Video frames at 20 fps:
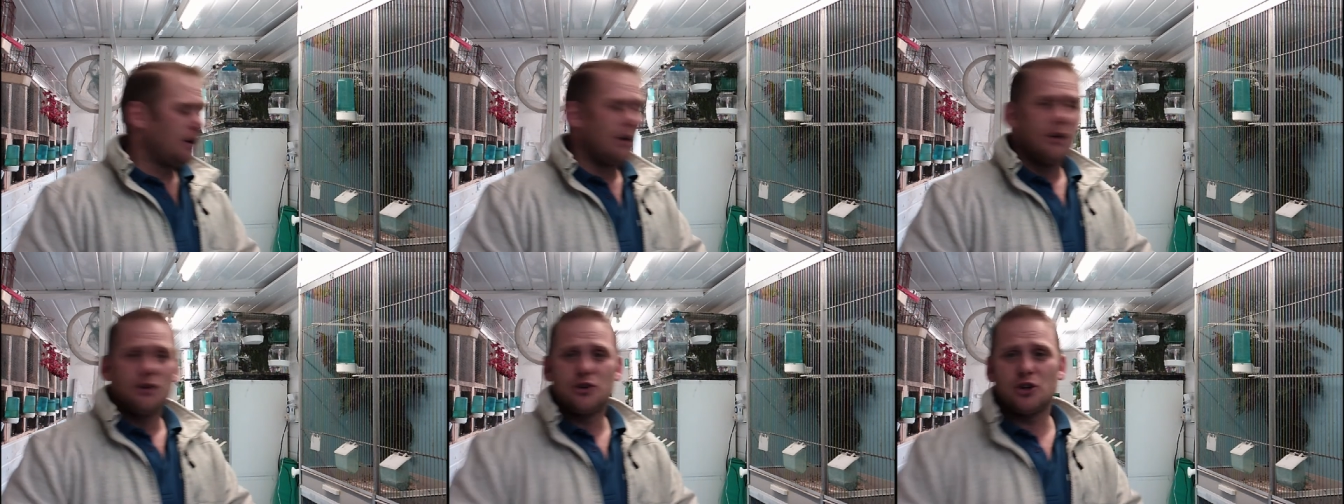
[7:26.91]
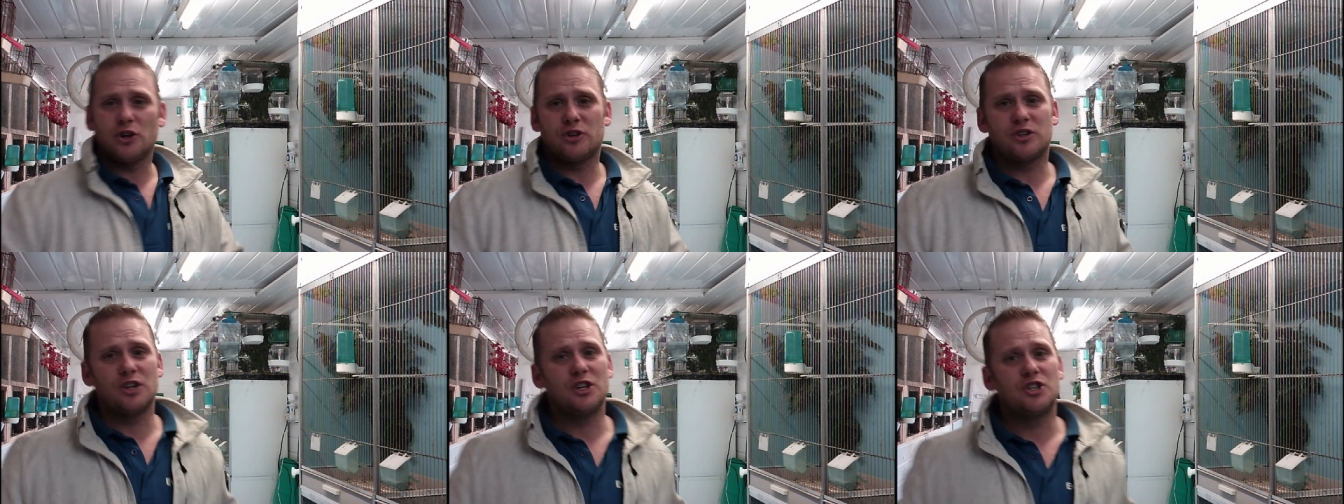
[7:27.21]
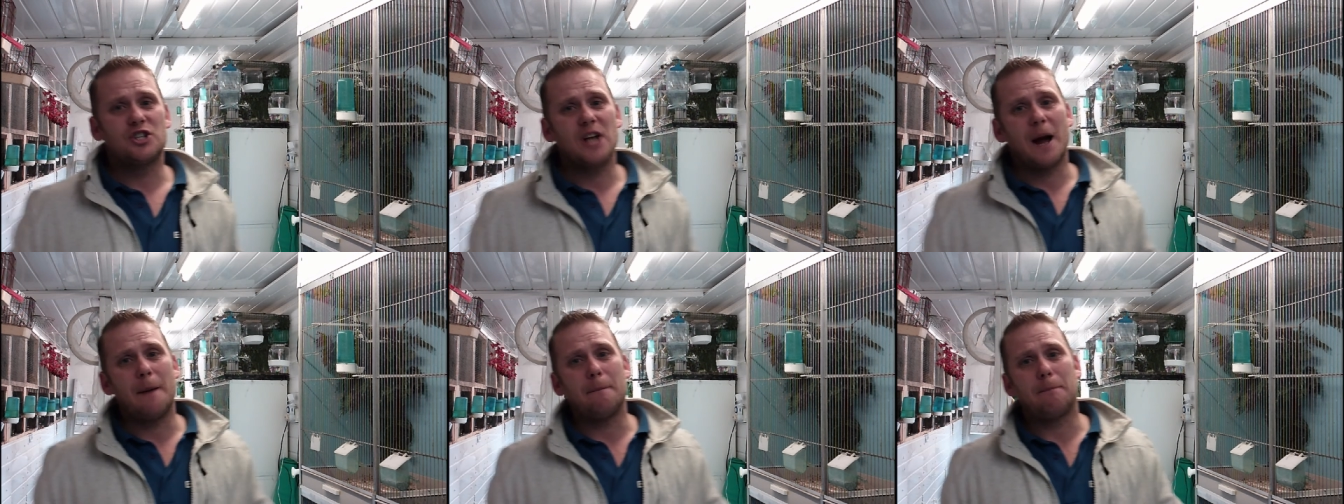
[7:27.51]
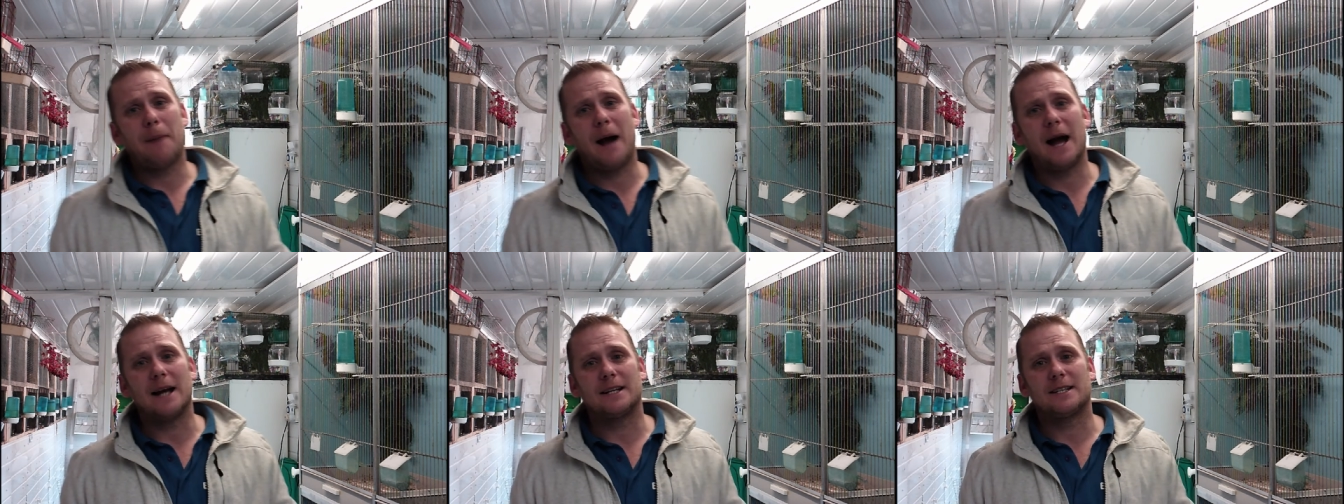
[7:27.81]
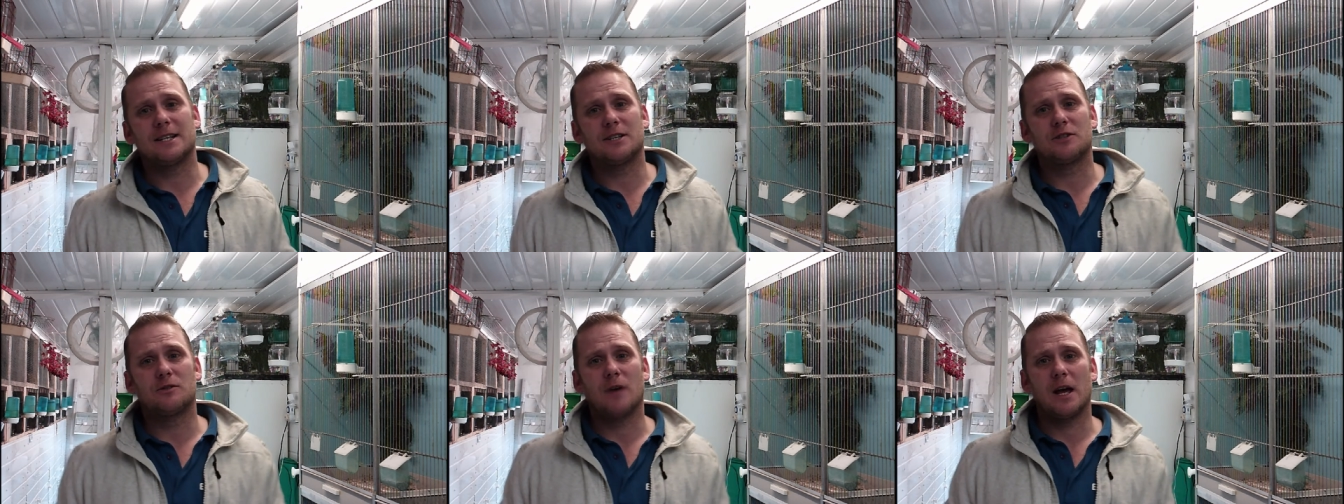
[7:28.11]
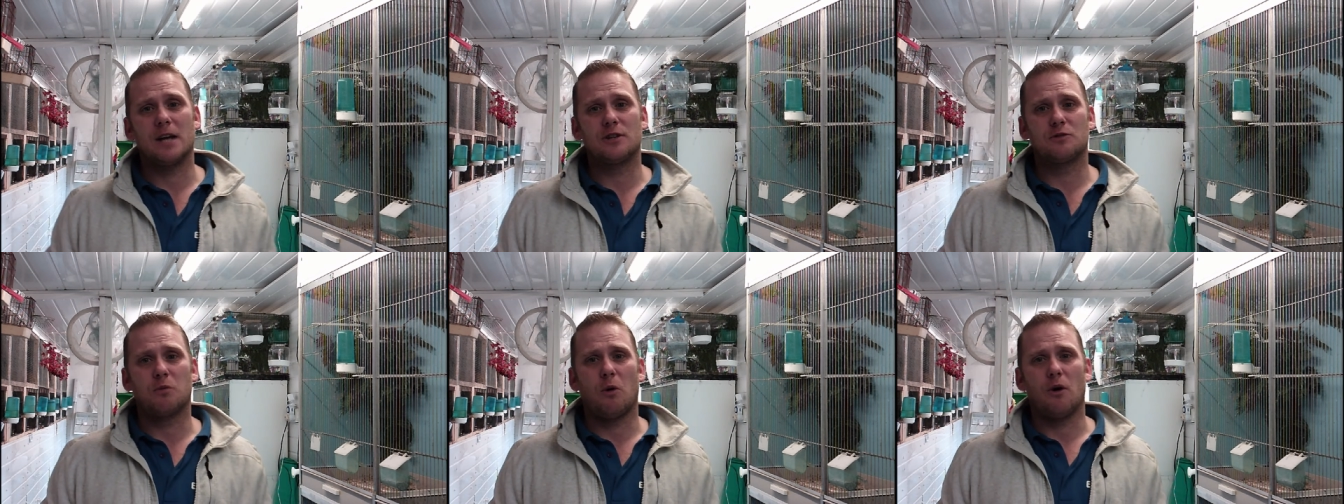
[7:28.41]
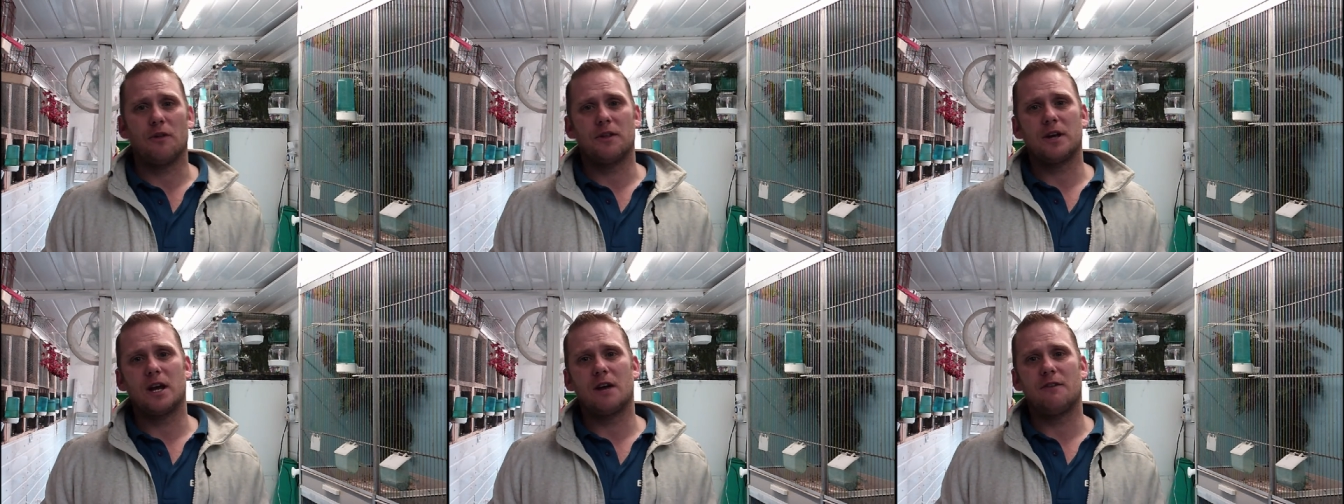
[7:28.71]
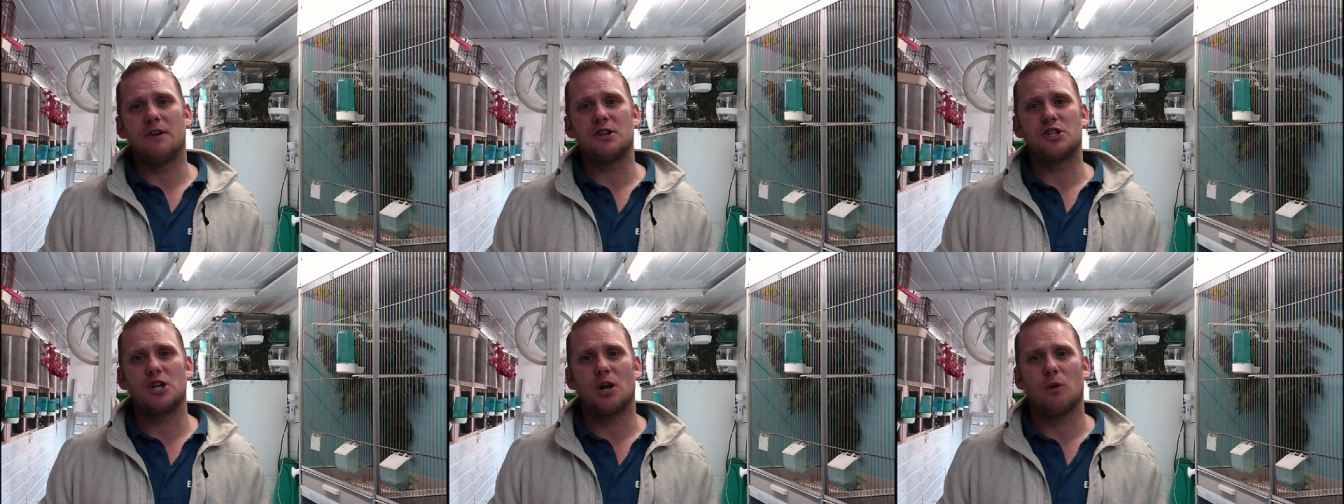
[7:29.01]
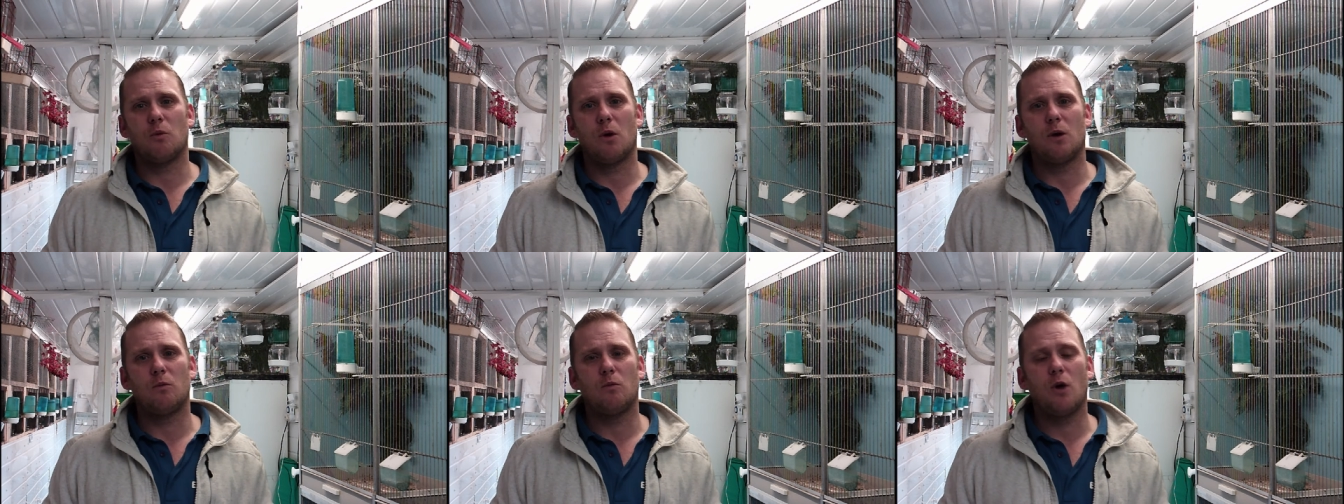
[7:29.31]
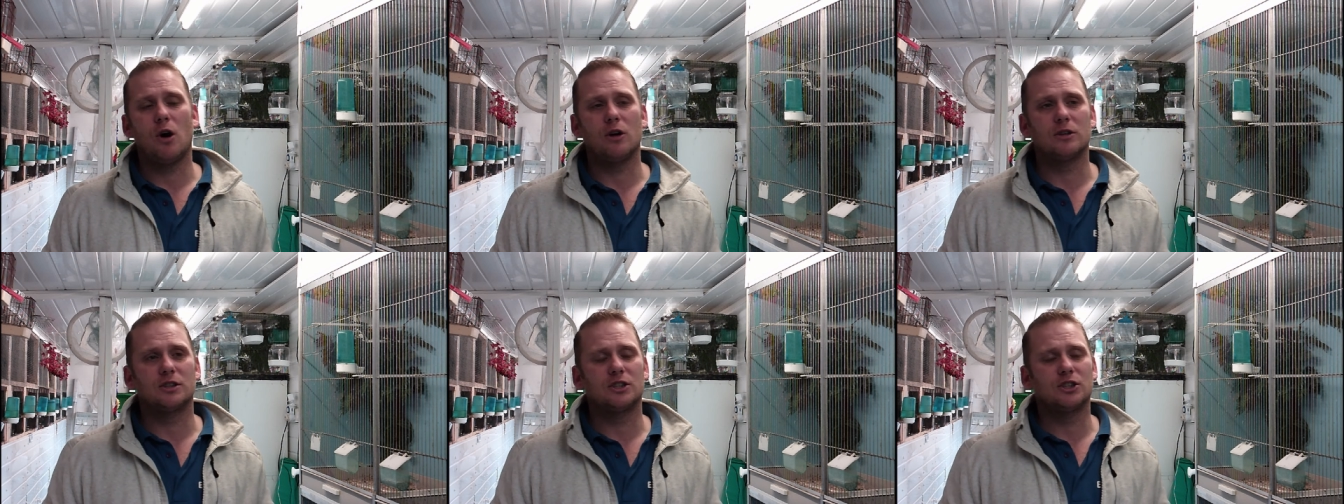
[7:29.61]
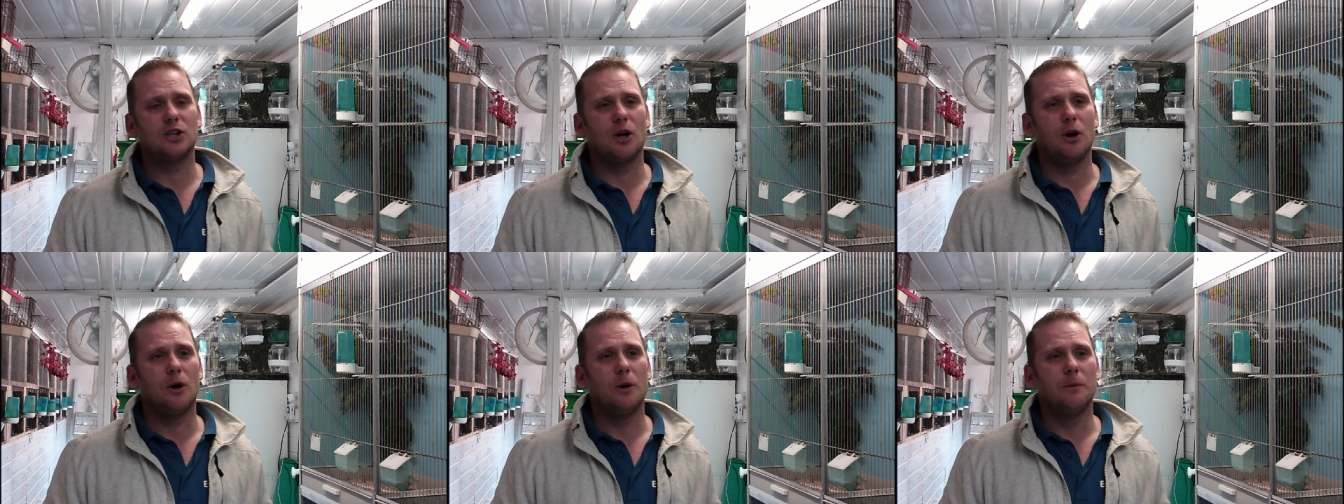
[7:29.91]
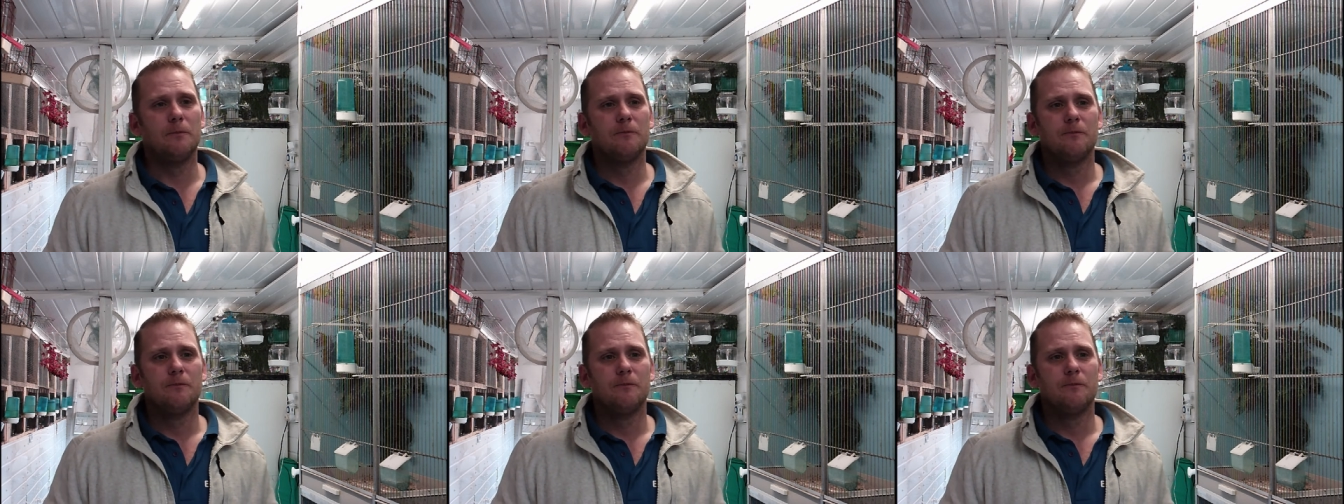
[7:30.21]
just as jam-packed as, as what the original one was. So